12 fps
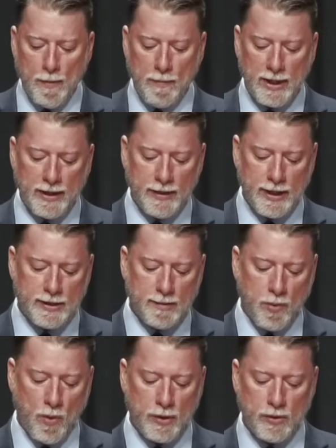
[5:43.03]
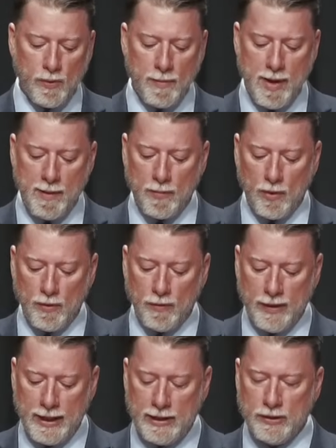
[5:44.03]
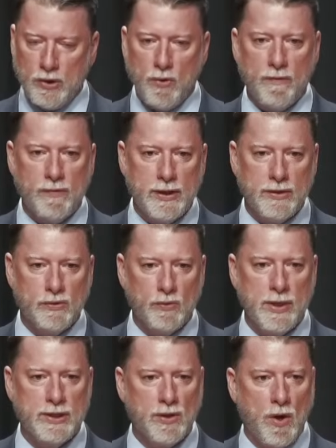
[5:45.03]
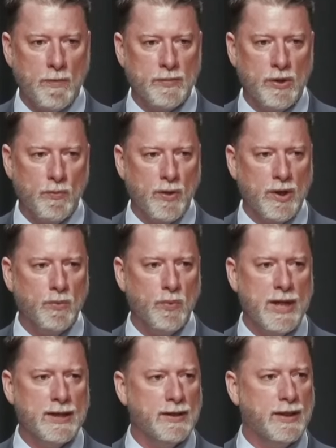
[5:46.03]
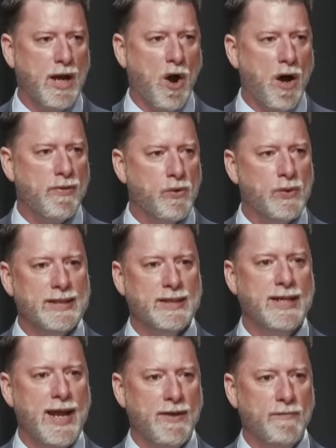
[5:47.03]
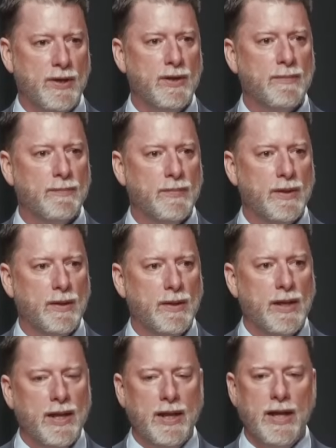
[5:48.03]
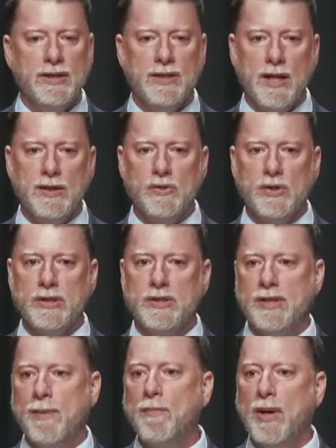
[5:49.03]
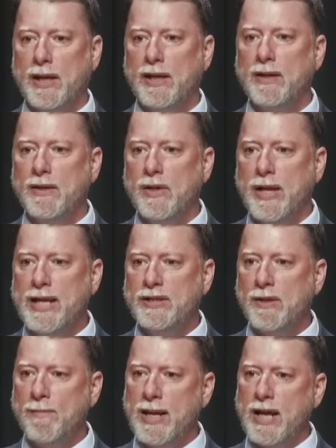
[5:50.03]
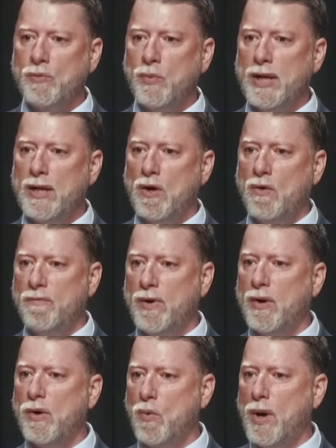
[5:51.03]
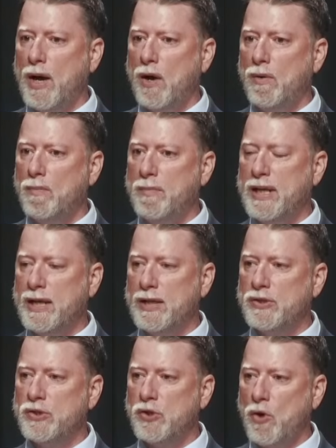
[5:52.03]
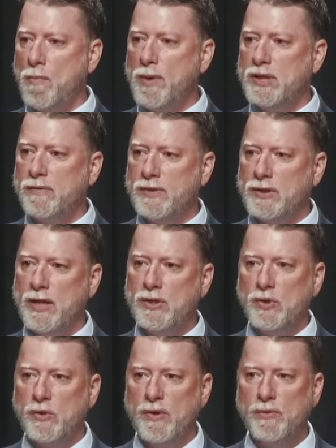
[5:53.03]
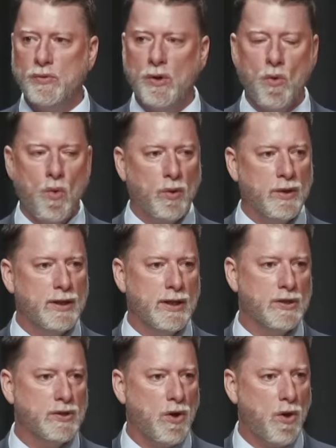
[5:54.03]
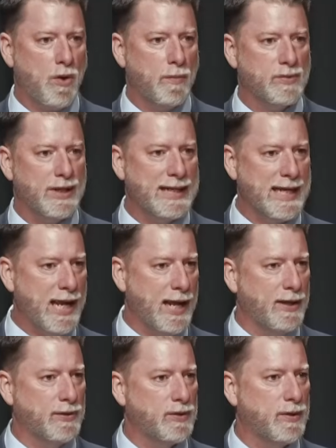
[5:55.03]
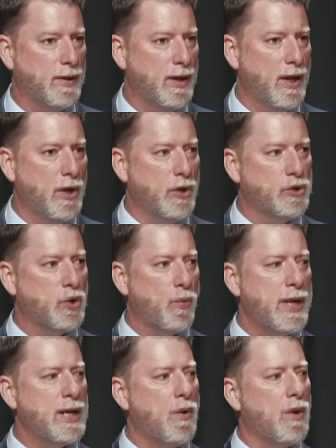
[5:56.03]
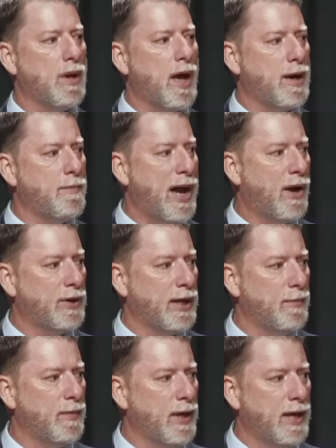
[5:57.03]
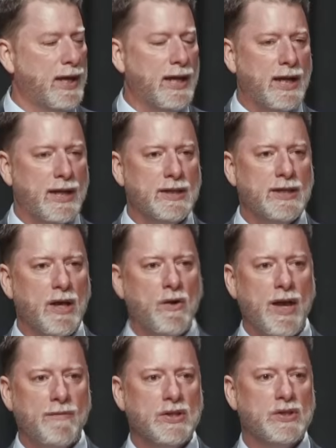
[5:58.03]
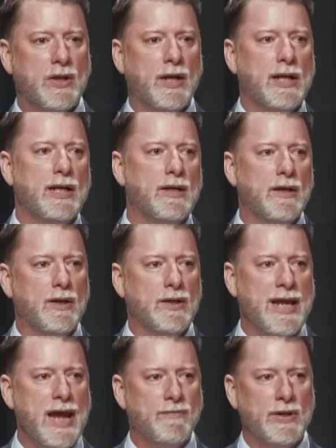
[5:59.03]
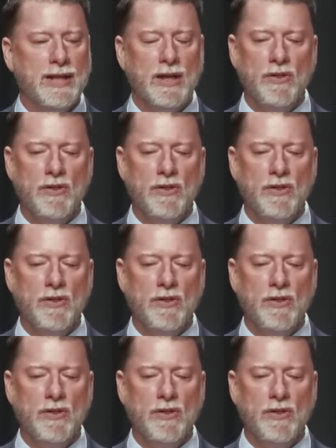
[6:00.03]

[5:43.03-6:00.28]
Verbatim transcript: But I think it's important to remember that in two of these three Psalms that we're going to read, that the author is David. He's not just somebody. He's a man we know very well because so much of his history is recorded in Psalms and Kings. So we know a lot about him. And I can tell, having studied David,